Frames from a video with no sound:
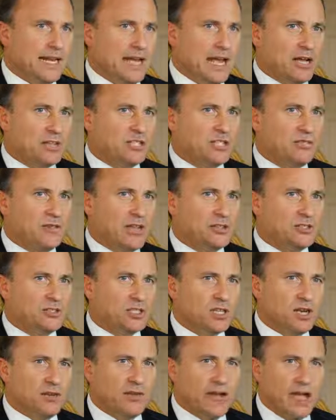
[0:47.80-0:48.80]
and now she
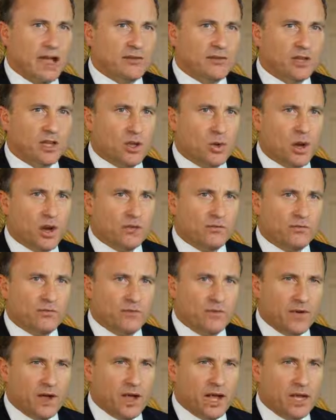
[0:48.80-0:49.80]
finds herself having to go out
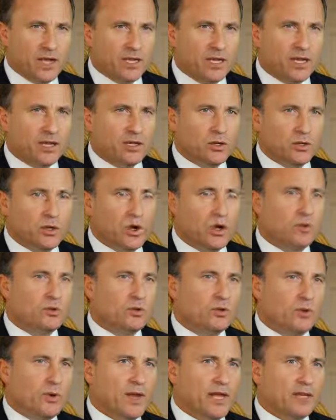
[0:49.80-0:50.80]
and find a new
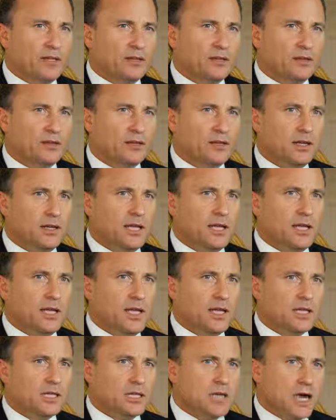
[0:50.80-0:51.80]
home to rent.
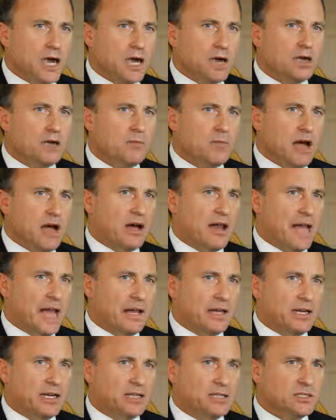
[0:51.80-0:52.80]
Talk about
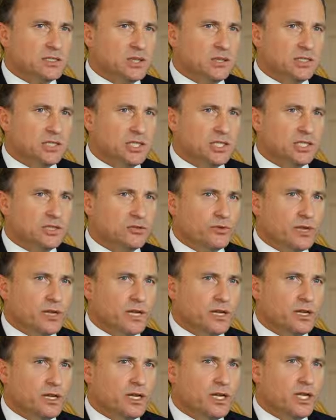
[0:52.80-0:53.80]
adding insult to
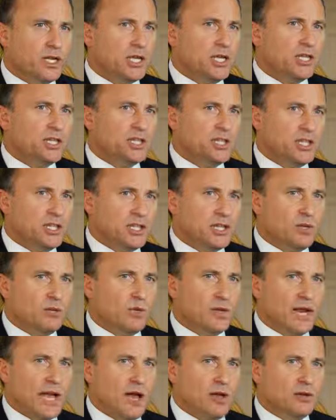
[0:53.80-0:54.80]
injury. She
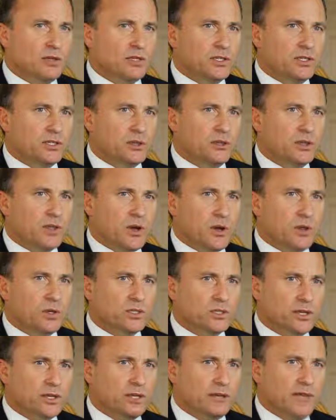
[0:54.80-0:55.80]
then went out into the
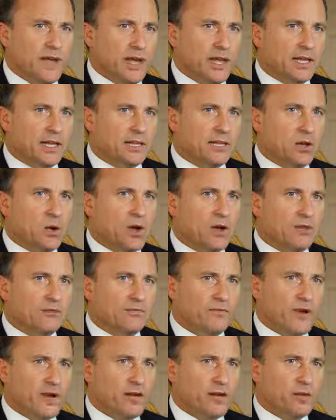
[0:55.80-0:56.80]
Coachella Valley to go
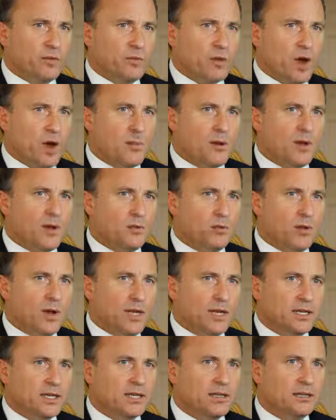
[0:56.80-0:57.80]
out and find another property to
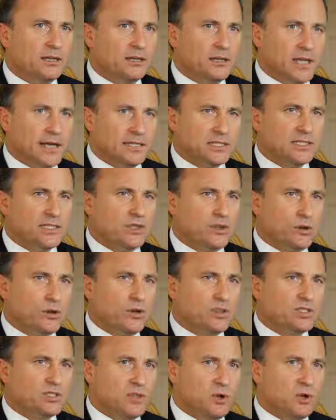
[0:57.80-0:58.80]
rent. As the
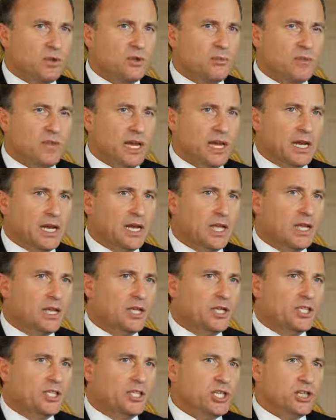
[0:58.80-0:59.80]
story is told to me,
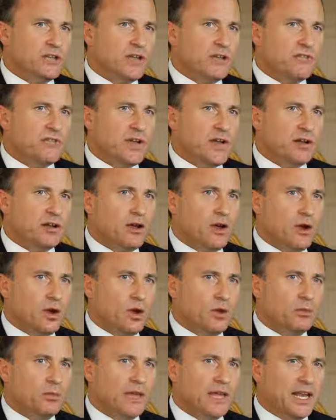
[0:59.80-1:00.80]
she then found a
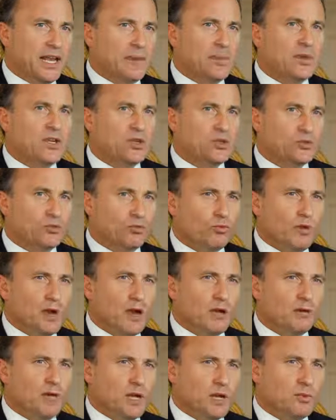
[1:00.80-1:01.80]
home, and I'm going to use
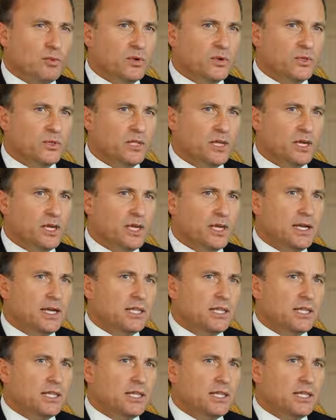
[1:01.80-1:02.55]
round numbers.